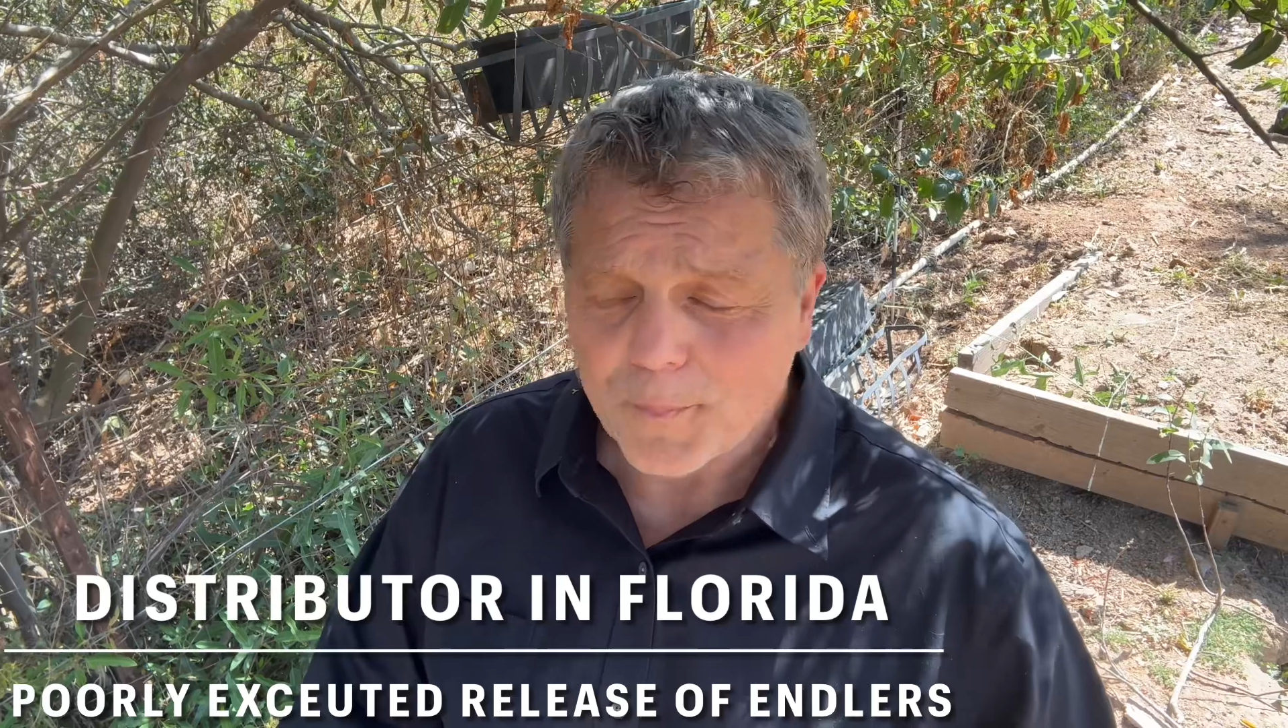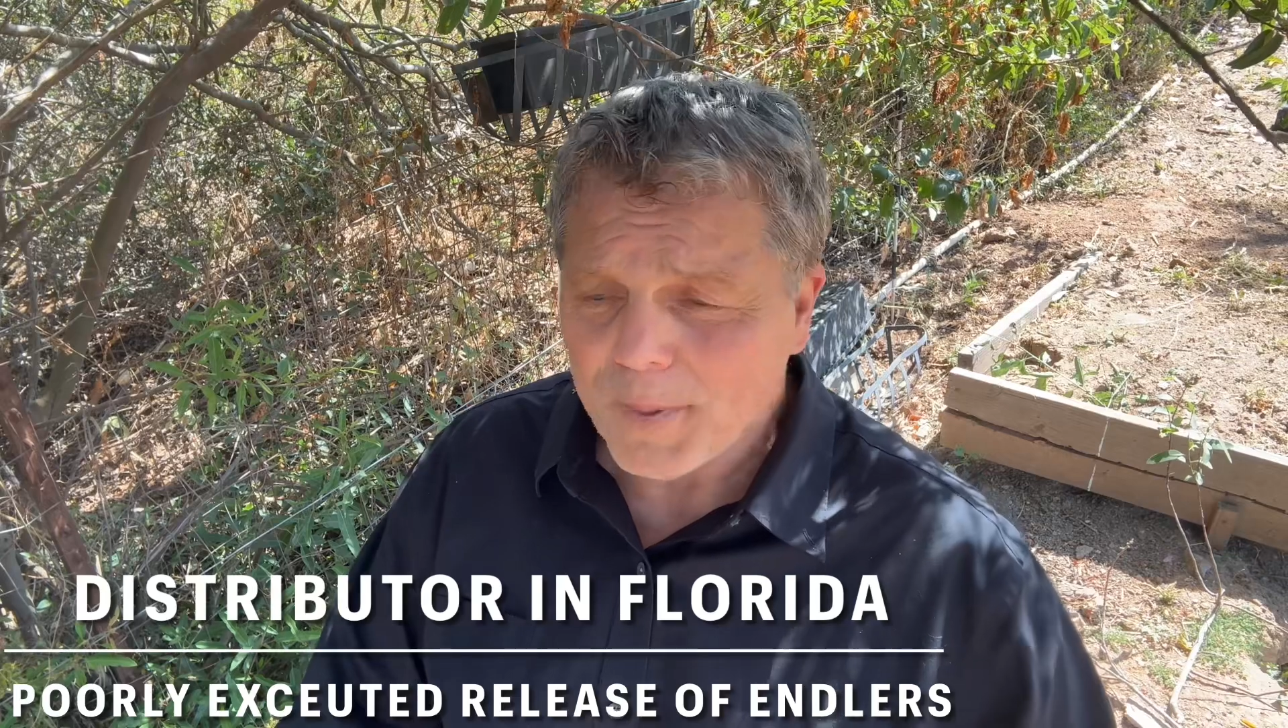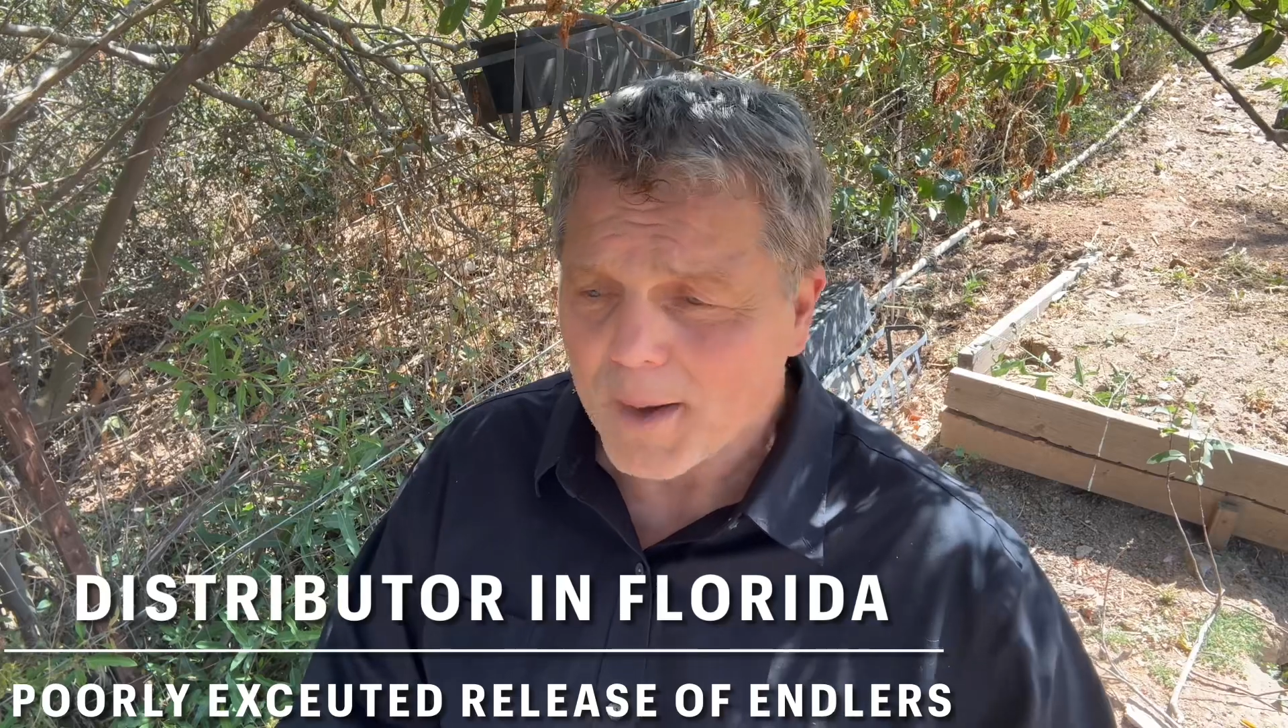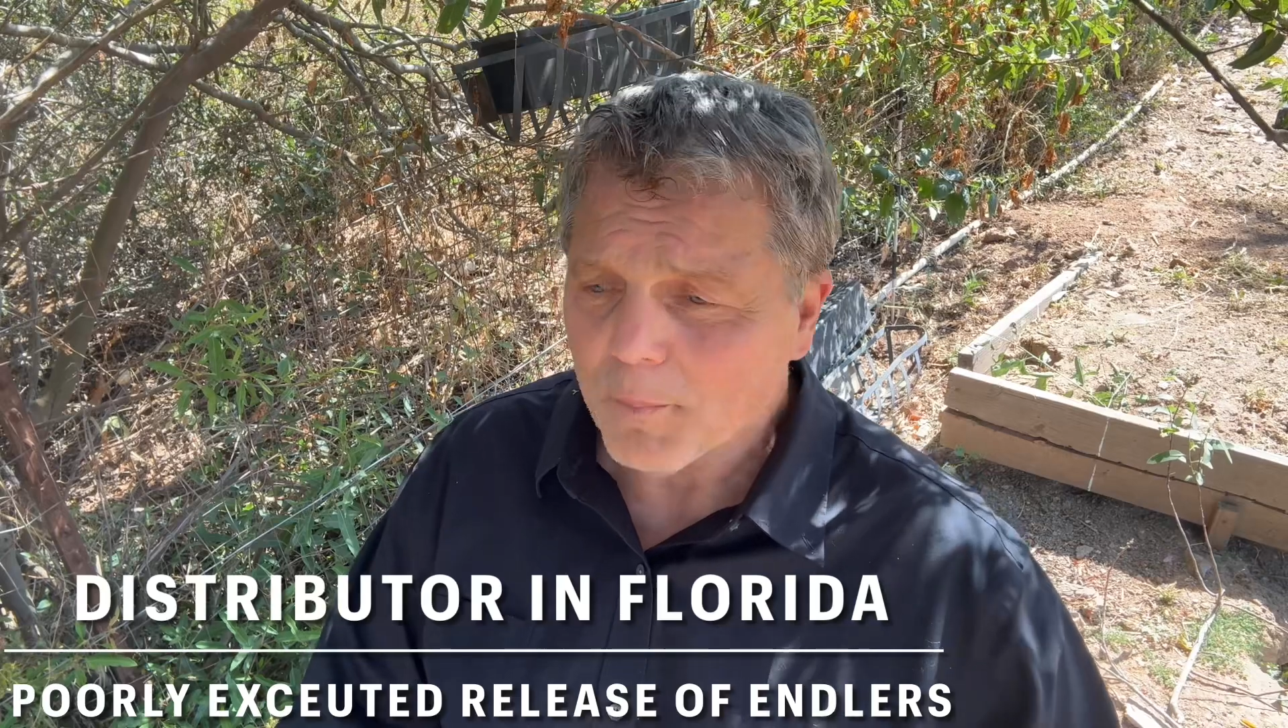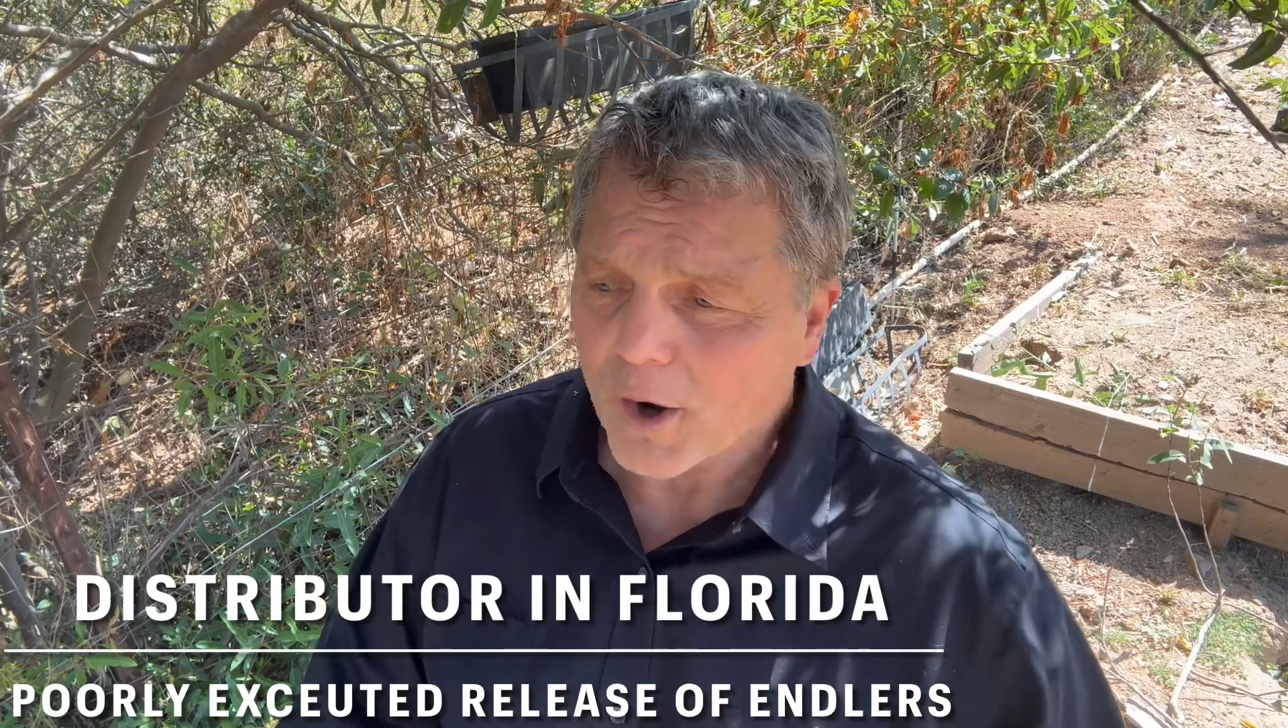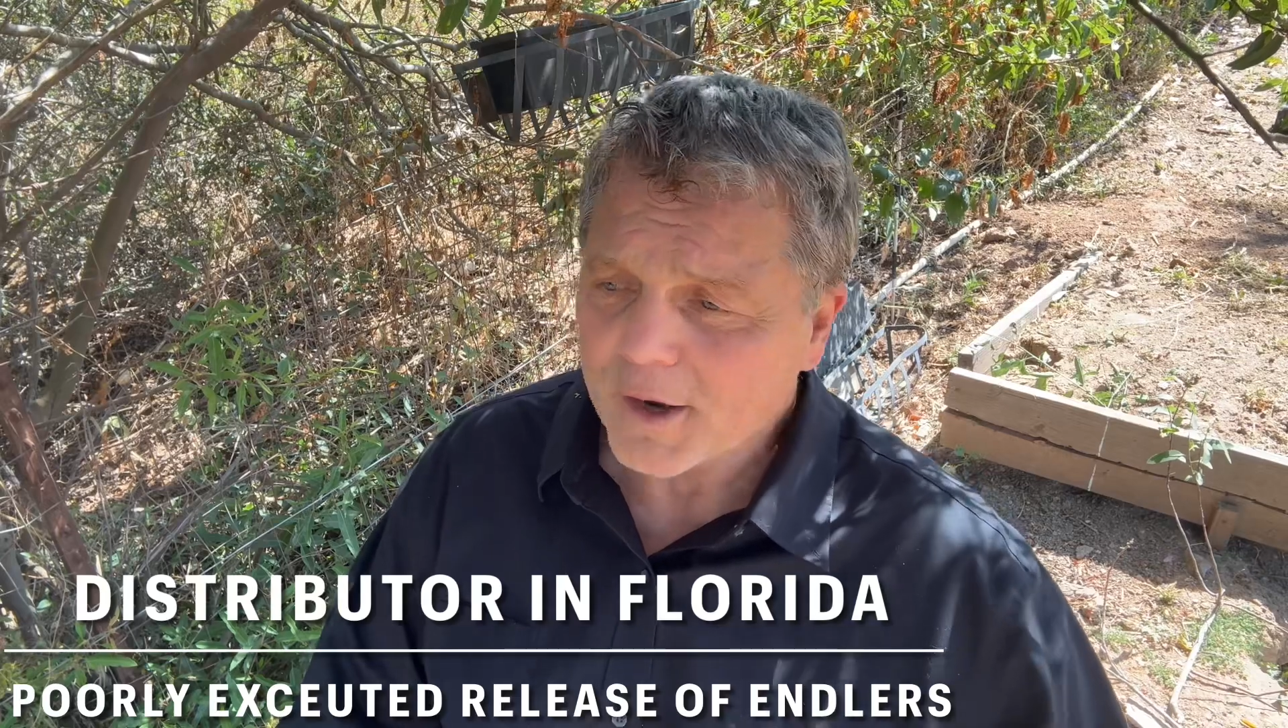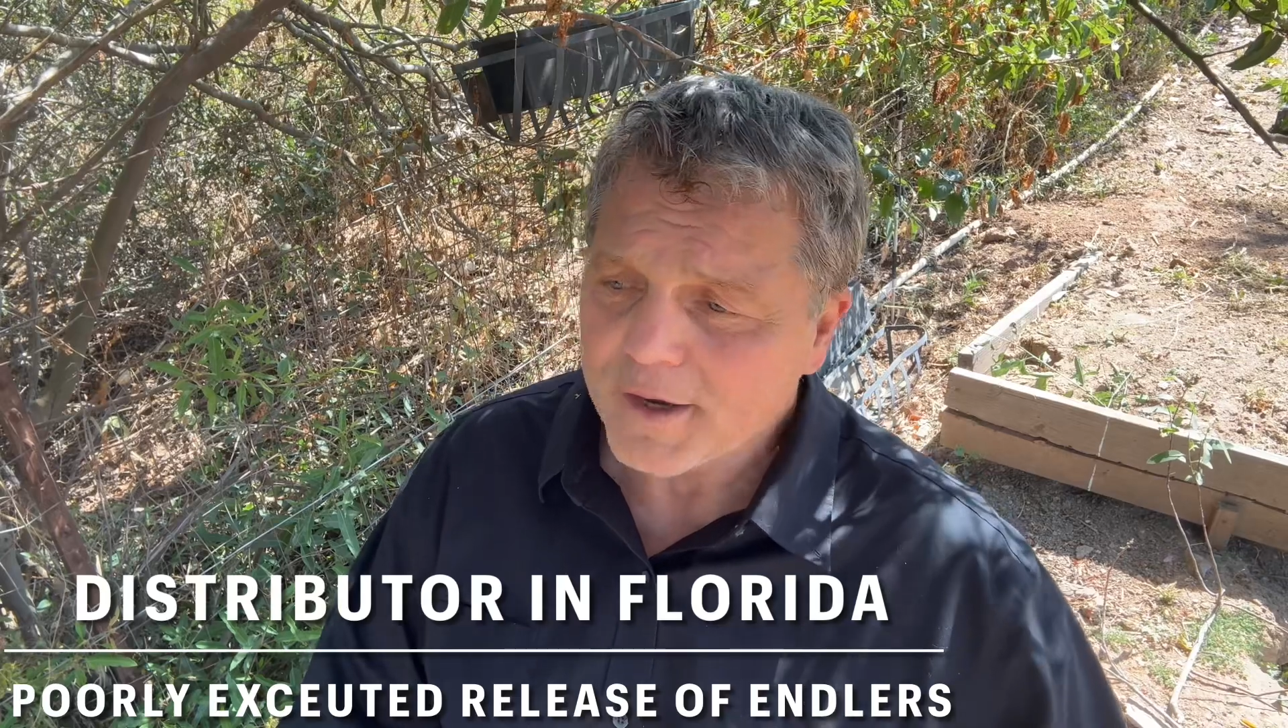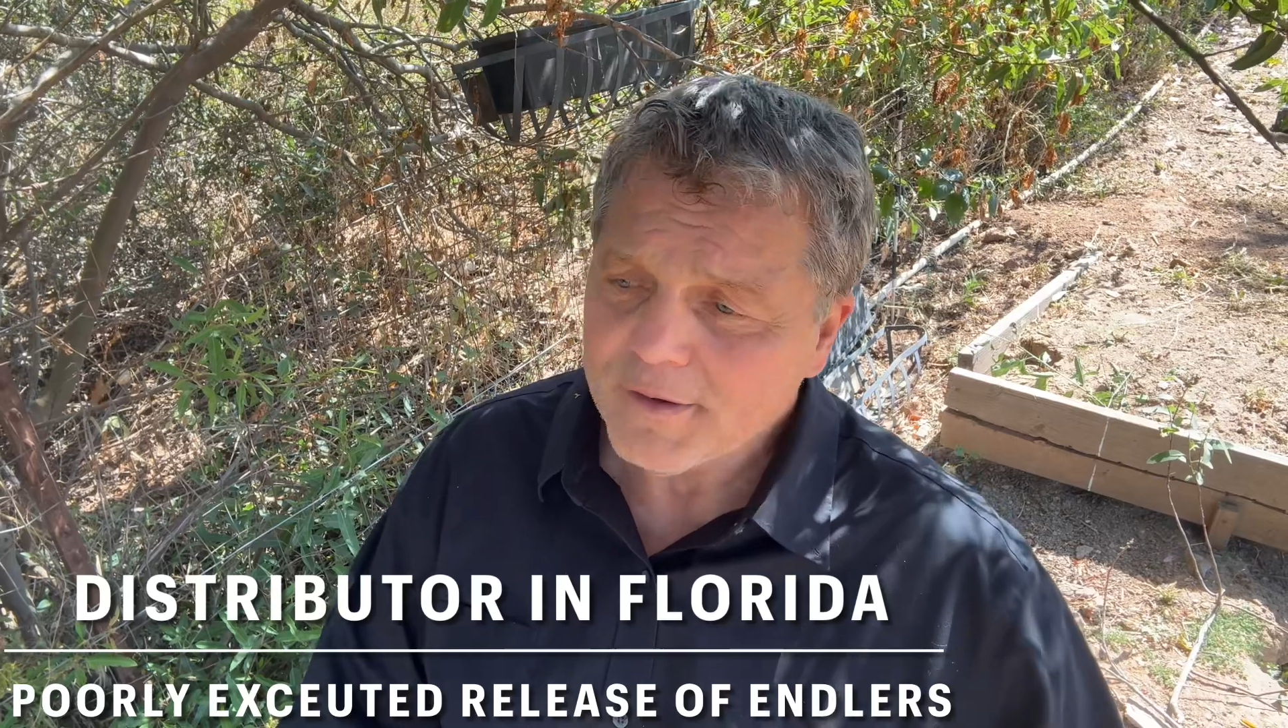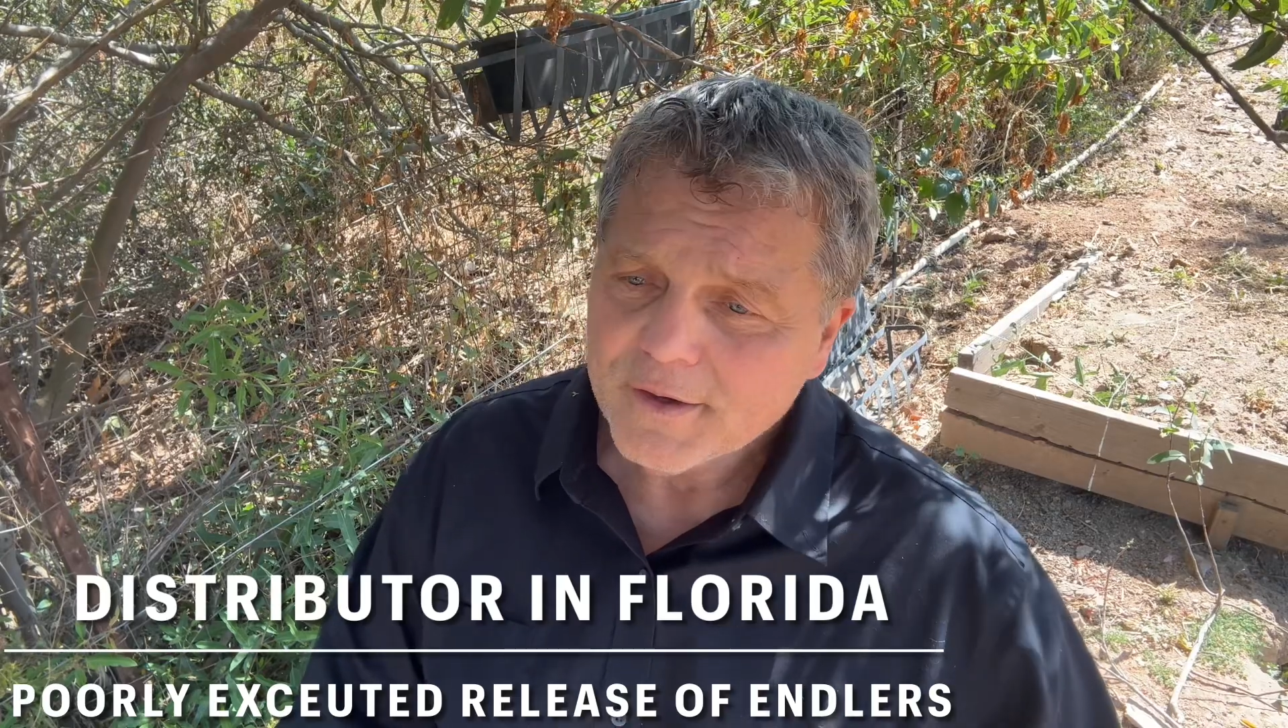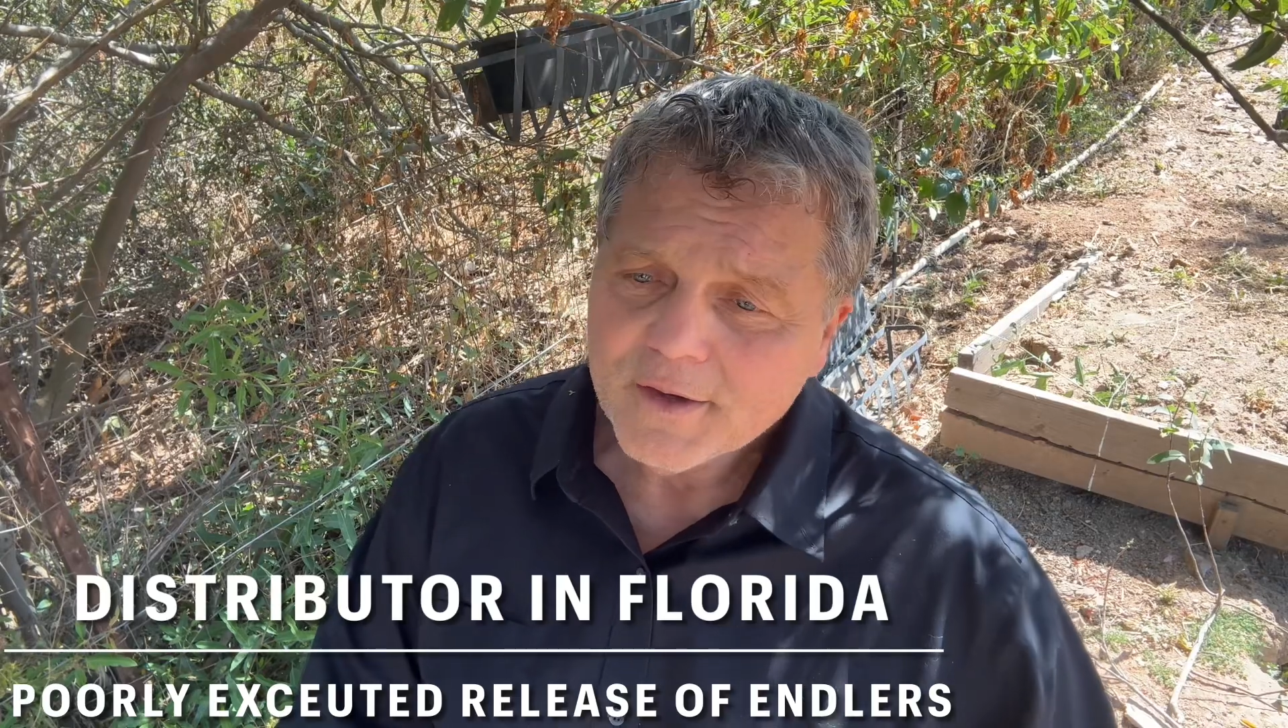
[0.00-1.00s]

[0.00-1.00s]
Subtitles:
pet market.